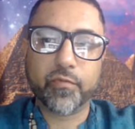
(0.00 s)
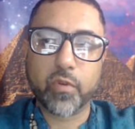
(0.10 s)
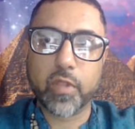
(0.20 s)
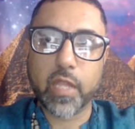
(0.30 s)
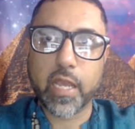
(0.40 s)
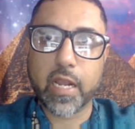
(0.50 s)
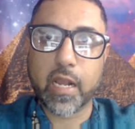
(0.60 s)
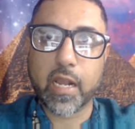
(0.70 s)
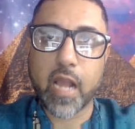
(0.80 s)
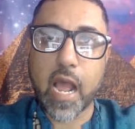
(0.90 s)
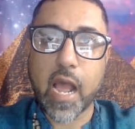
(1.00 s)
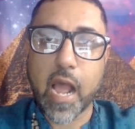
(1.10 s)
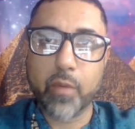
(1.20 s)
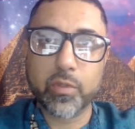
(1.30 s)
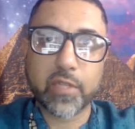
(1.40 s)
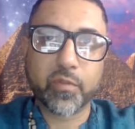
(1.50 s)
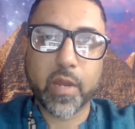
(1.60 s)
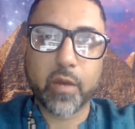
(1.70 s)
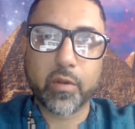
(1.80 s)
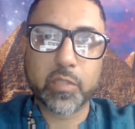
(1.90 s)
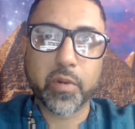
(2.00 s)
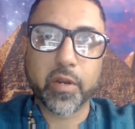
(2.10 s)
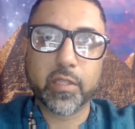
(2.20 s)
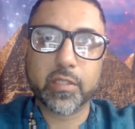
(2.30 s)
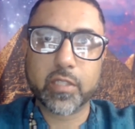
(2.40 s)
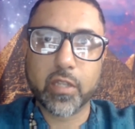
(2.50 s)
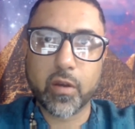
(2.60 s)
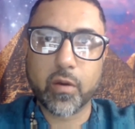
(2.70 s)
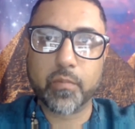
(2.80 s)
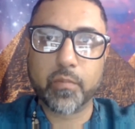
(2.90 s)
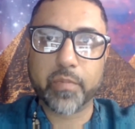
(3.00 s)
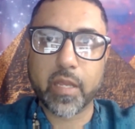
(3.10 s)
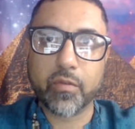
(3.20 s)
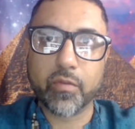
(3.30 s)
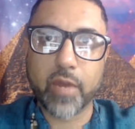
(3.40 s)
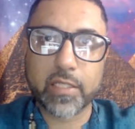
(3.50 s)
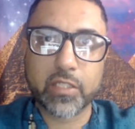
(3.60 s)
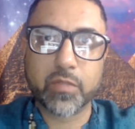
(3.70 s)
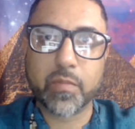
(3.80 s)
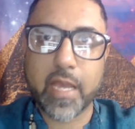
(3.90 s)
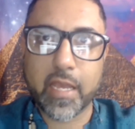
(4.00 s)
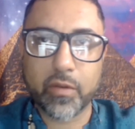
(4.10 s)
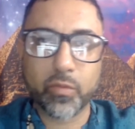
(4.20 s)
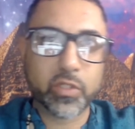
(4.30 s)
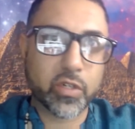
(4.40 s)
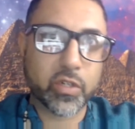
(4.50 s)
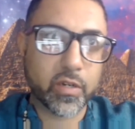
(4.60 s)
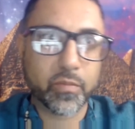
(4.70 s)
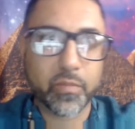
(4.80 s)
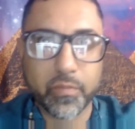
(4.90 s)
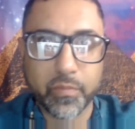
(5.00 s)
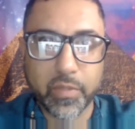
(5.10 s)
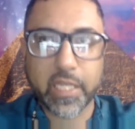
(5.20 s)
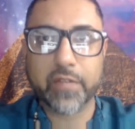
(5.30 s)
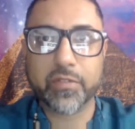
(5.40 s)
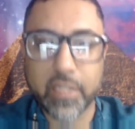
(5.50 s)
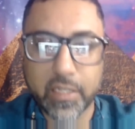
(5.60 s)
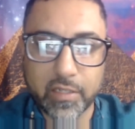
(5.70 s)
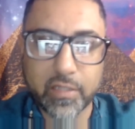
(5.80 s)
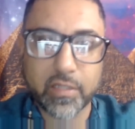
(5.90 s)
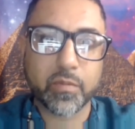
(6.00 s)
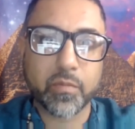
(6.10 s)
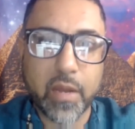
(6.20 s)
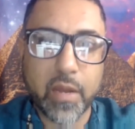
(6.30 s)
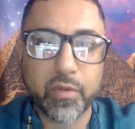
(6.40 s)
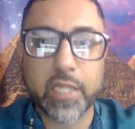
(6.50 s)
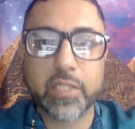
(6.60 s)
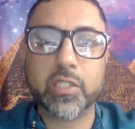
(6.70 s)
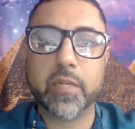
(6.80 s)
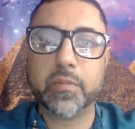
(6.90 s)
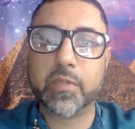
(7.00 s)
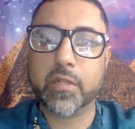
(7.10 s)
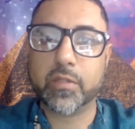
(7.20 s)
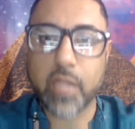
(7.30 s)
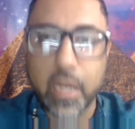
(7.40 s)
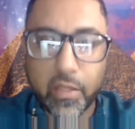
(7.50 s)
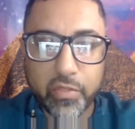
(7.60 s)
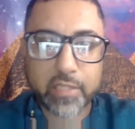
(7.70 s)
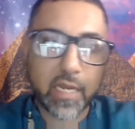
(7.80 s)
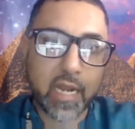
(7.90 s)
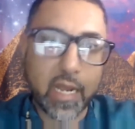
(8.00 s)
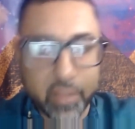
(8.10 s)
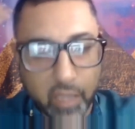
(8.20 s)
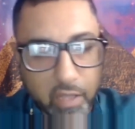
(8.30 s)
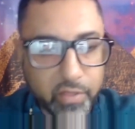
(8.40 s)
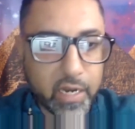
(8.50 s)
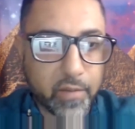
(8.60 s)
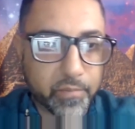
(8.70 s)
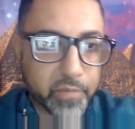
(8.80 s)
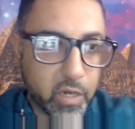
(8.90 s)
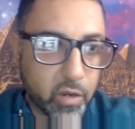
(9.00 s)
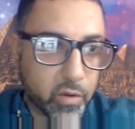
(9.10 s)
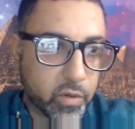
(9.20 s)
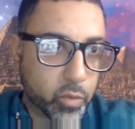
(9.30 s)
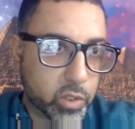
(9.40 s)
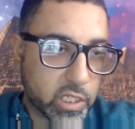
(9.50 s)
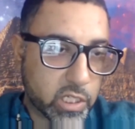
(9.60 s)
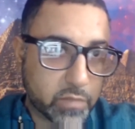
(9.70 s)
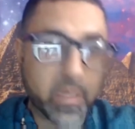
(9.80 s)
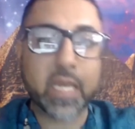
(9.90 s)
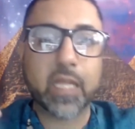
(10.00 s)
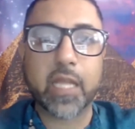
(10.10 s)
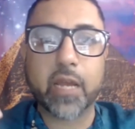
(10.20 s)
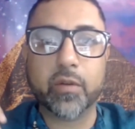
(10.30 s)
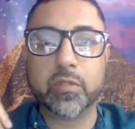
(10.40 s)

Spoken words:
like I would say from my own experience, raised as a man with certain beliefs and my relationships, there's a lot of things that I thought that were just me and that it was